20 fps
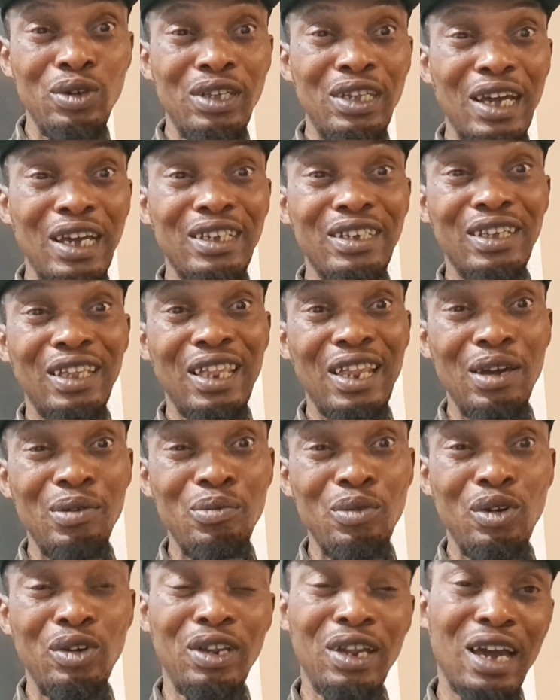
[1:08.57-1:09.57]
without
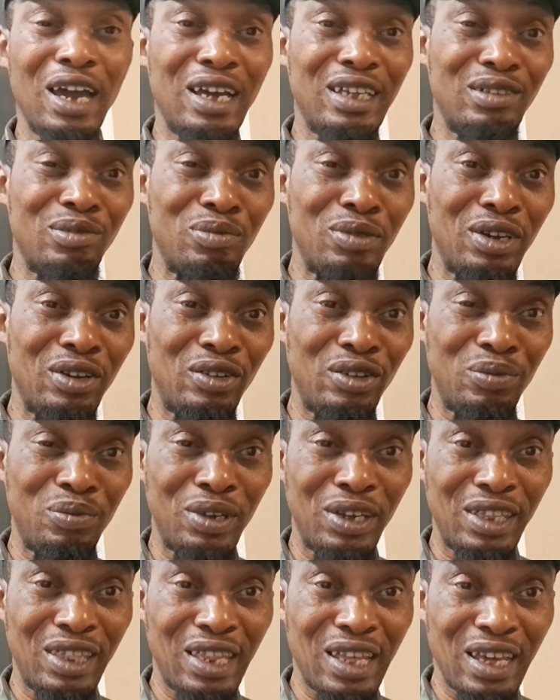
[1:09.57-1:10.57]
Lemon and Mary
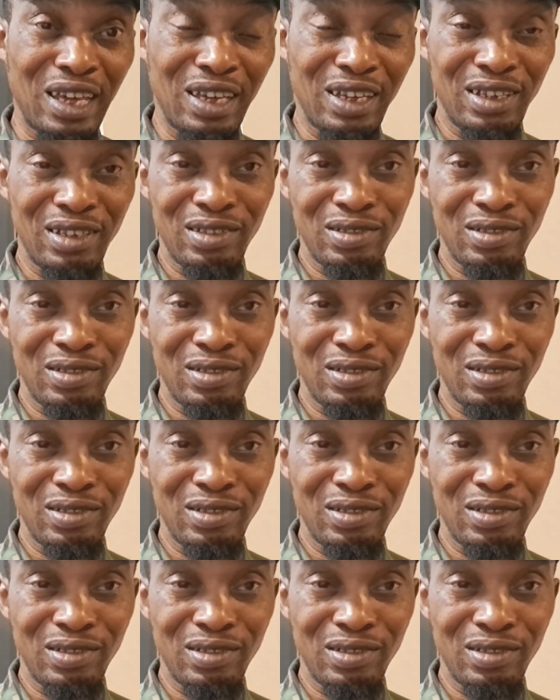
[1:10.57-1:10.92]
being there?